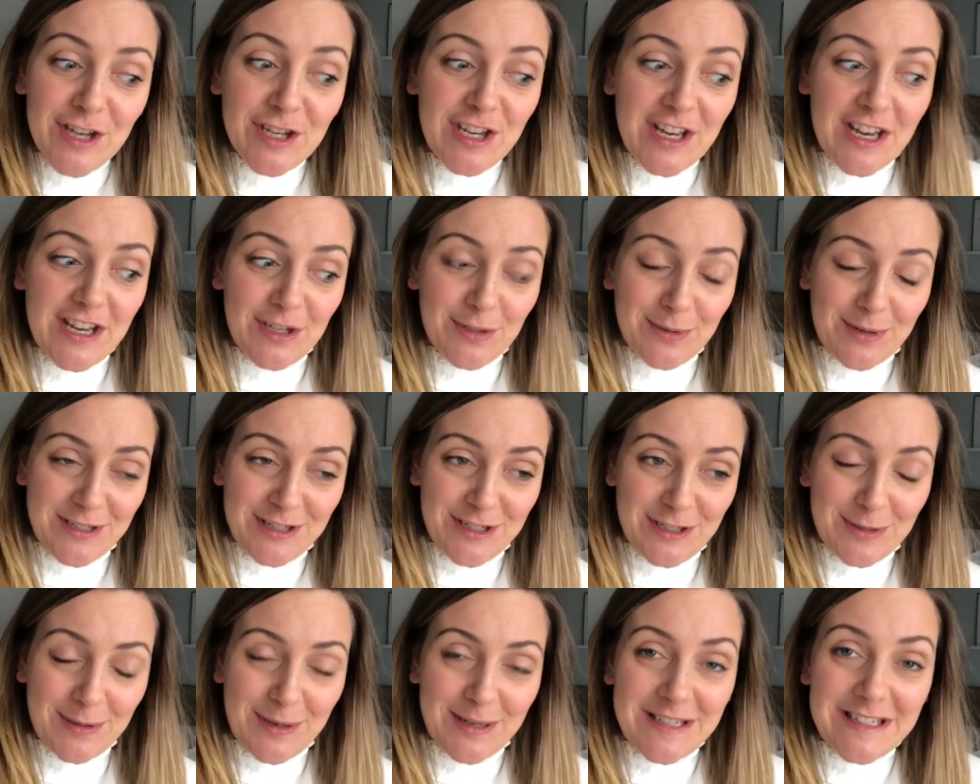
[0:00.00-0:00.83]

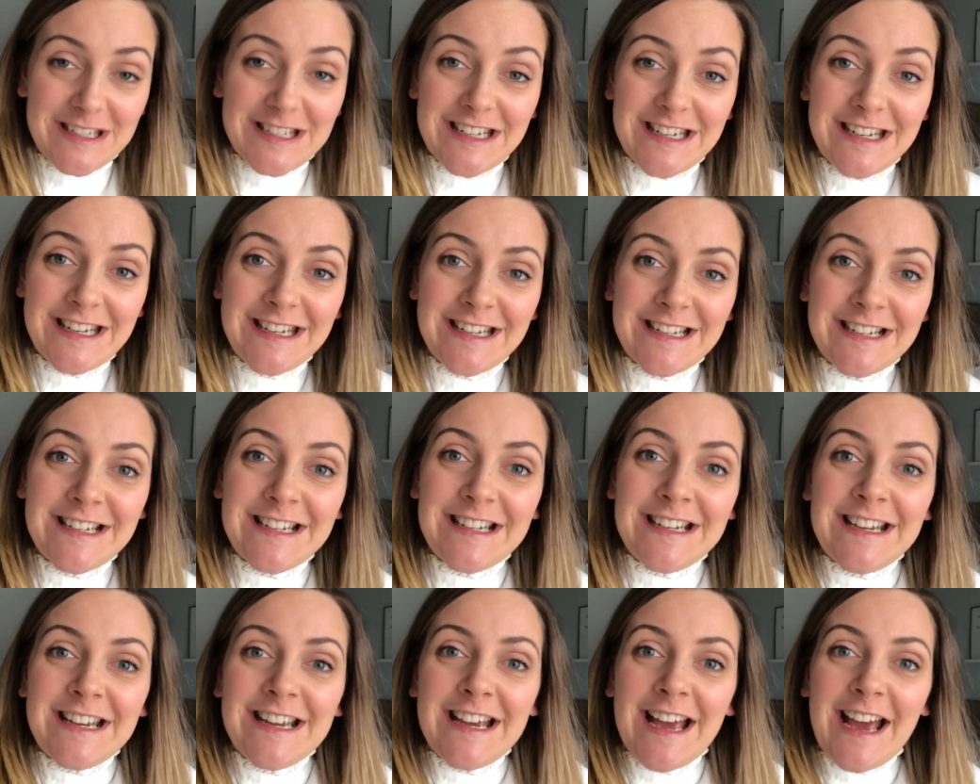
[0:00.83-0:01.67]
2020,
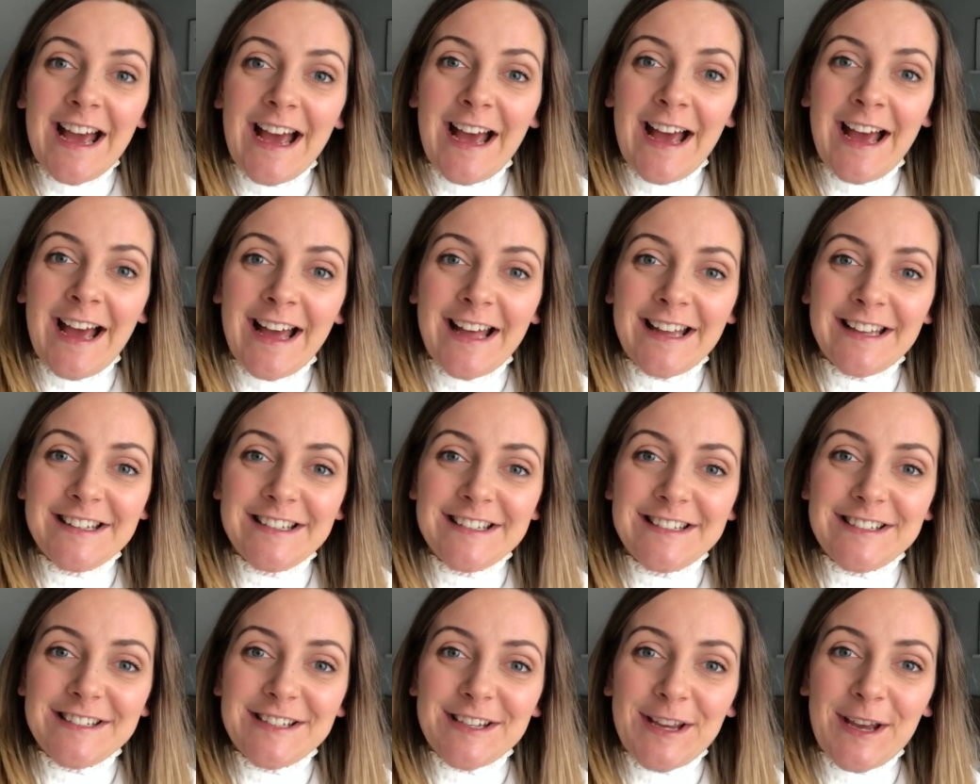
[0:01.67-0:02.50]

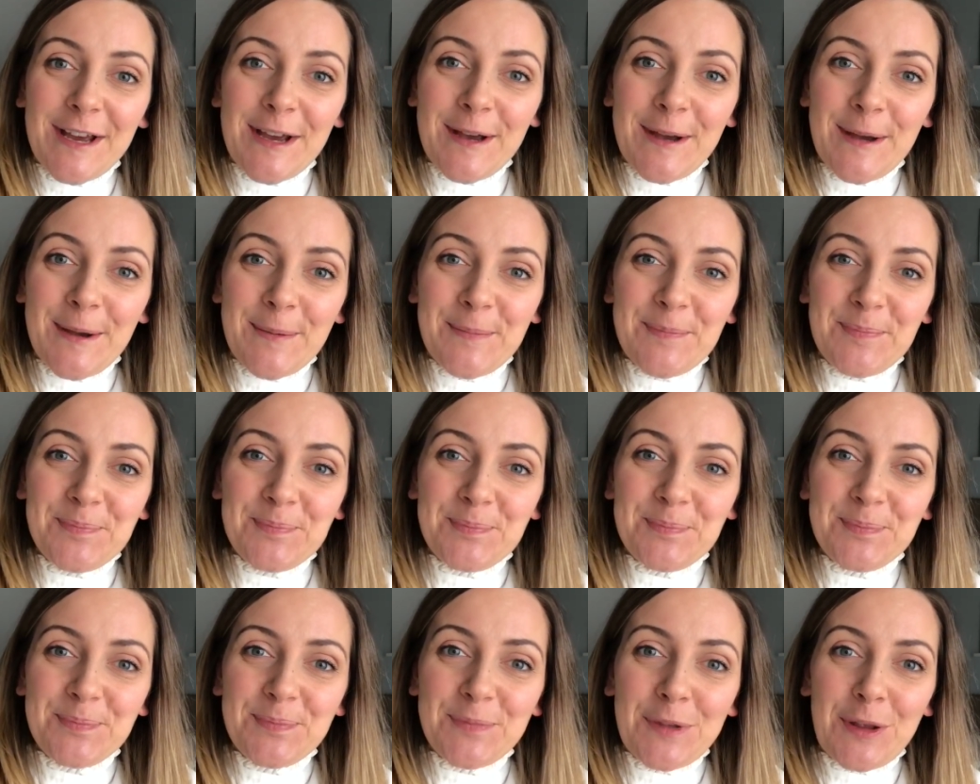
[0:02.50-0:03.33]
and
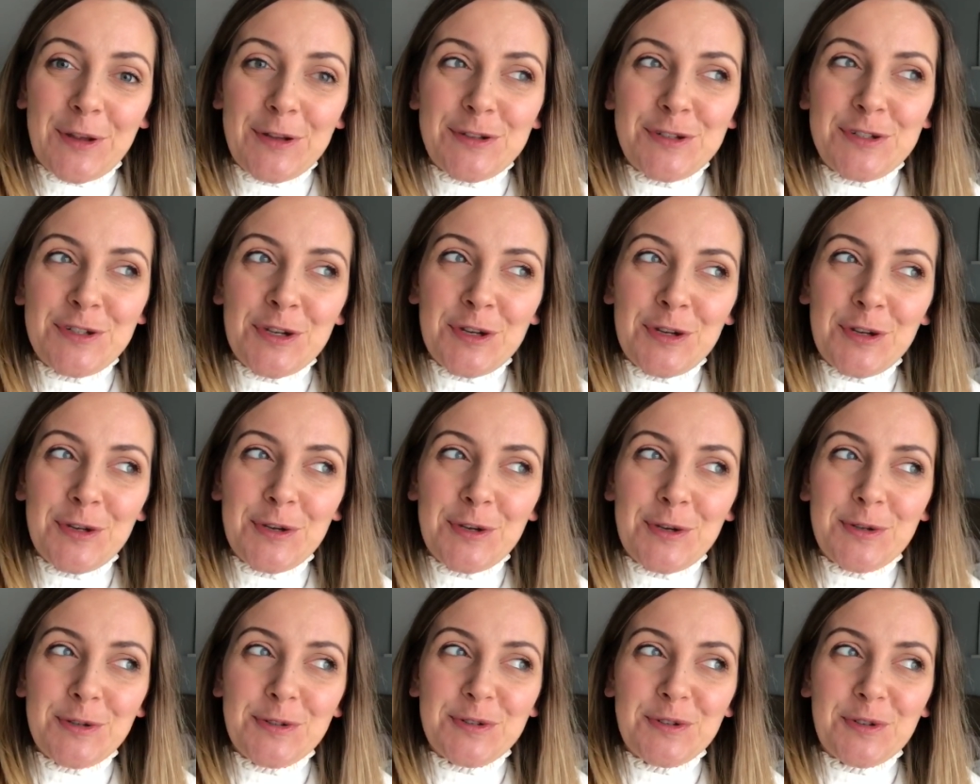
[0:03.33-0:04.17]

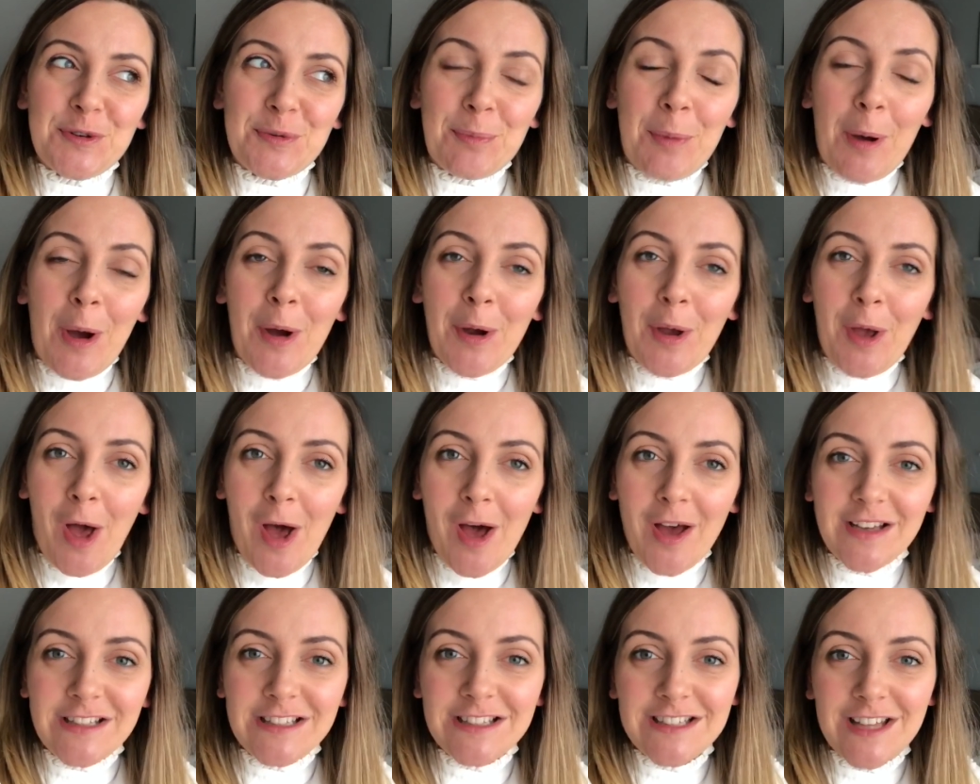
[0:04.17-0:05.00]
do sort of
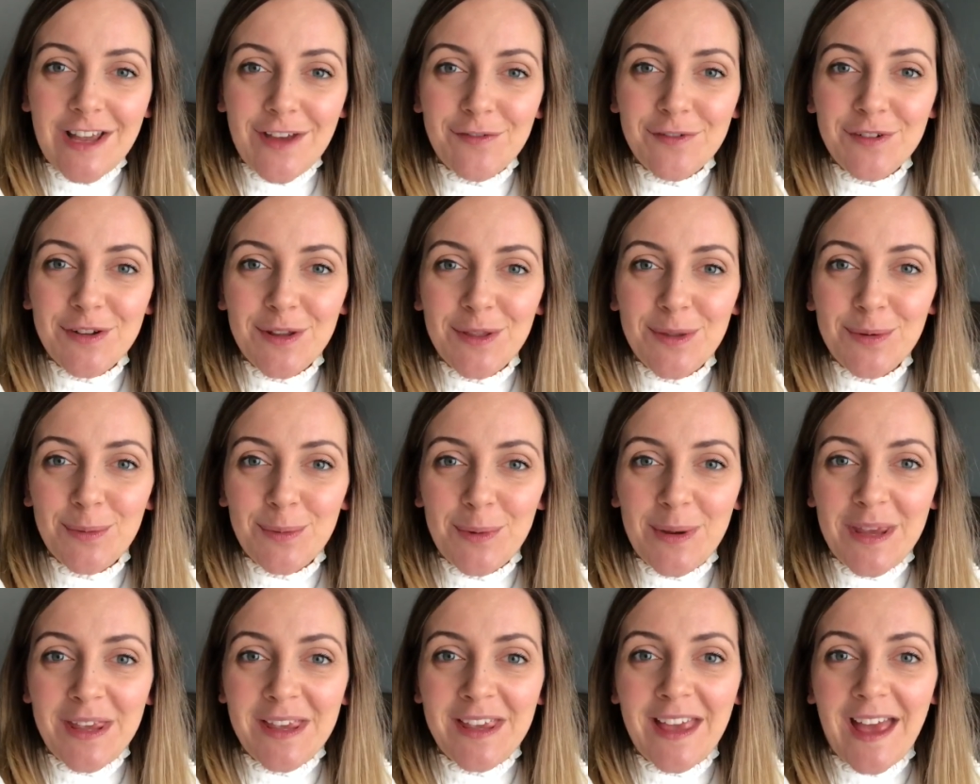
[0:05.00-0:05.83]
podcasts every other
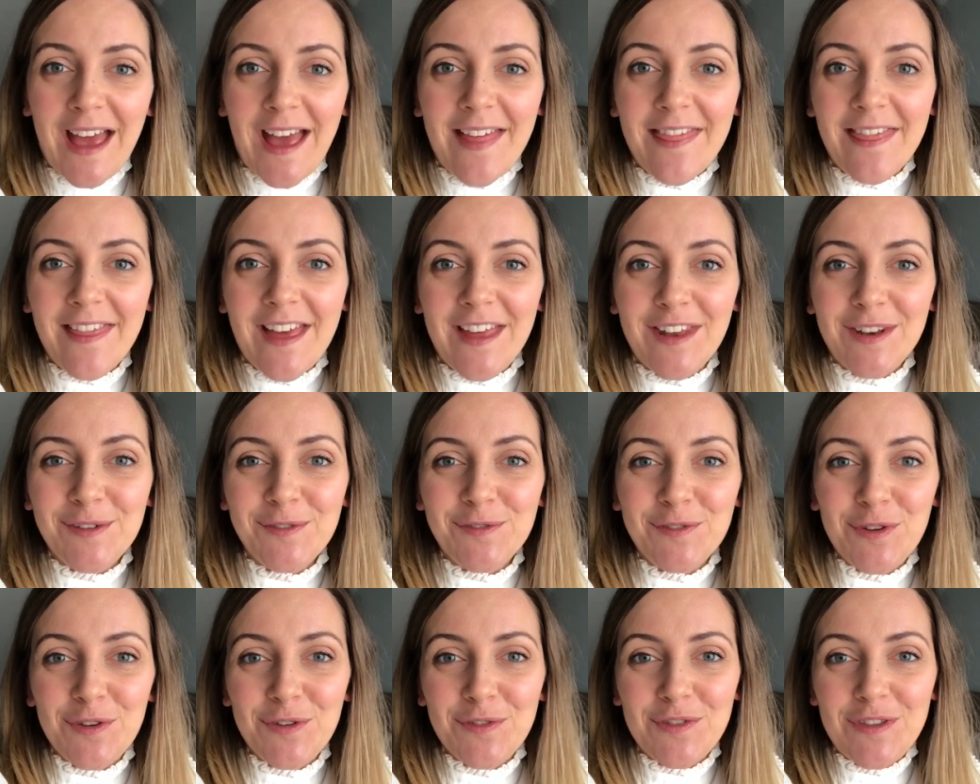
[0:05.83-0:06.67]
week and then a
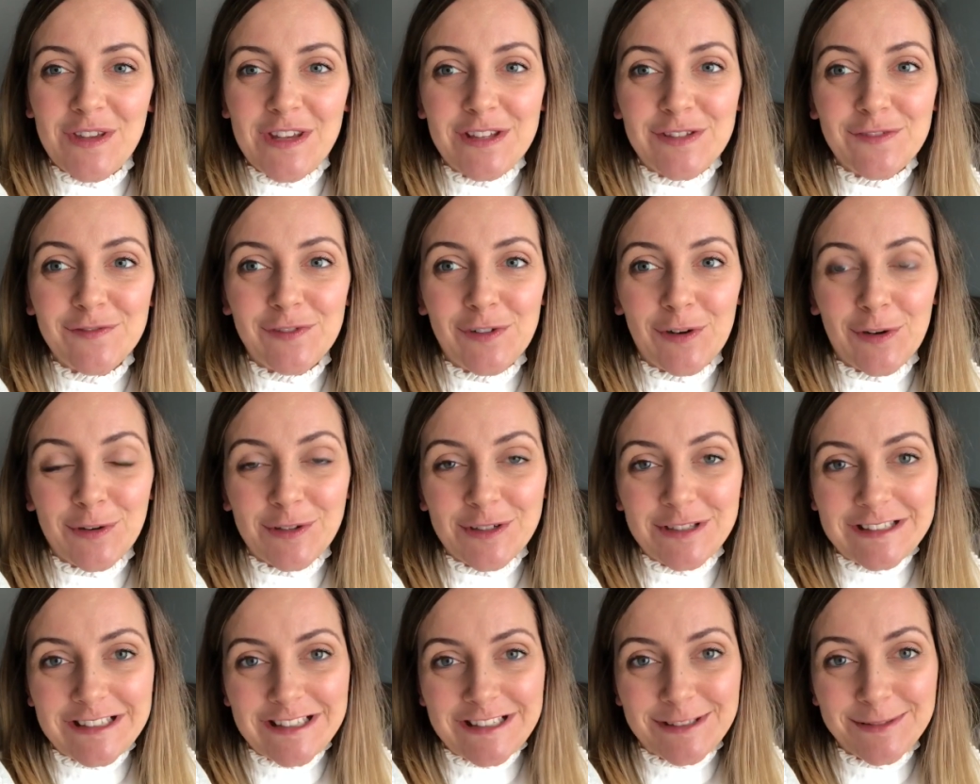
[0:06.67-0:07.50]
few of these
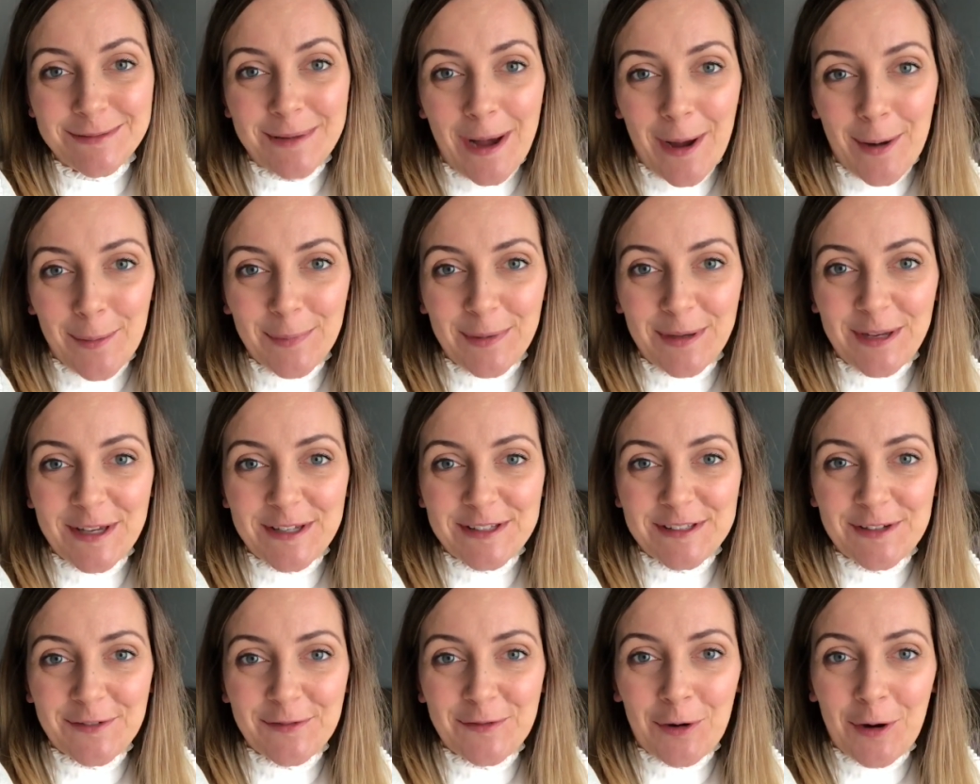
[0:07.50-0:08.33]
vlogs as well because
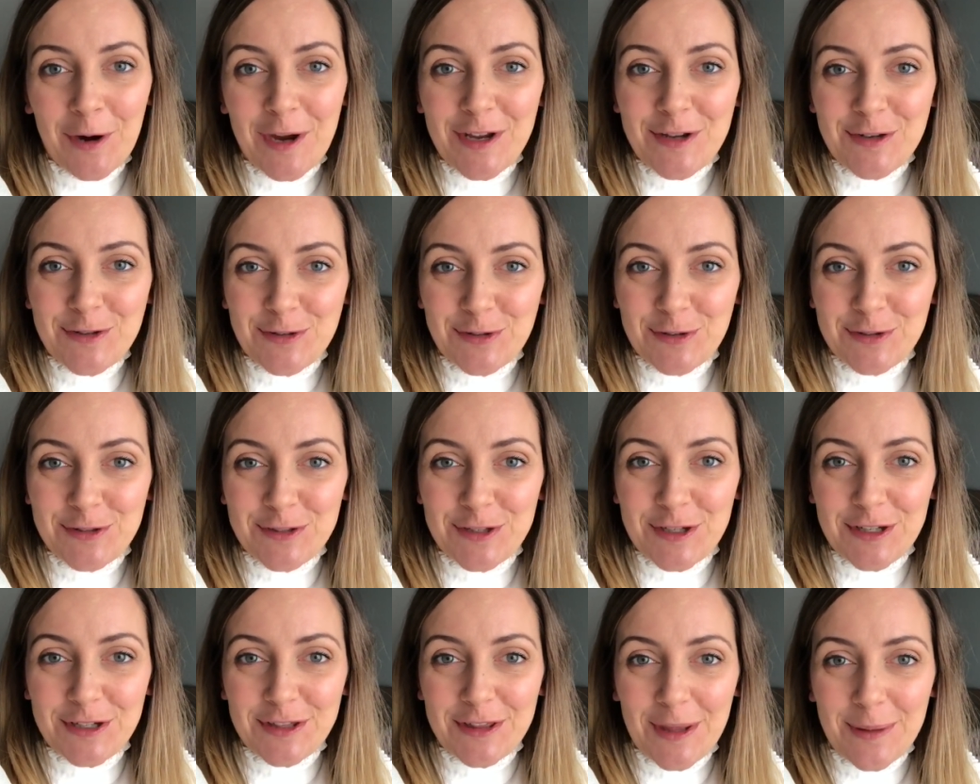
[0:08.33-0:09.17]
I've quite enjoyed
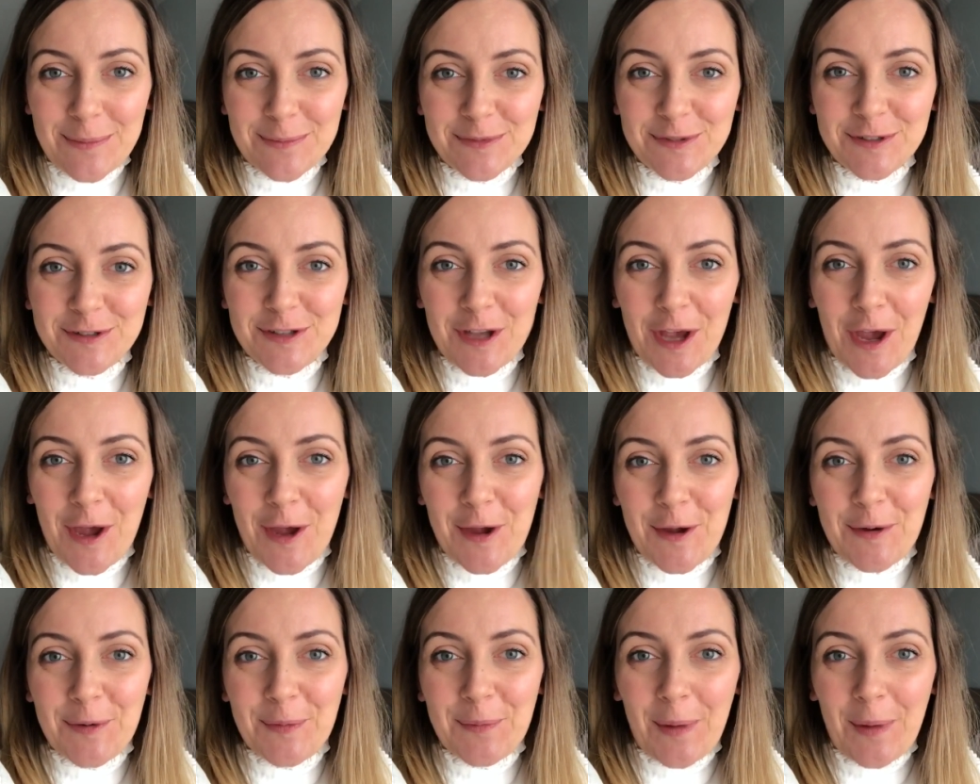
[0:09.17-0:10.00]
doing them. So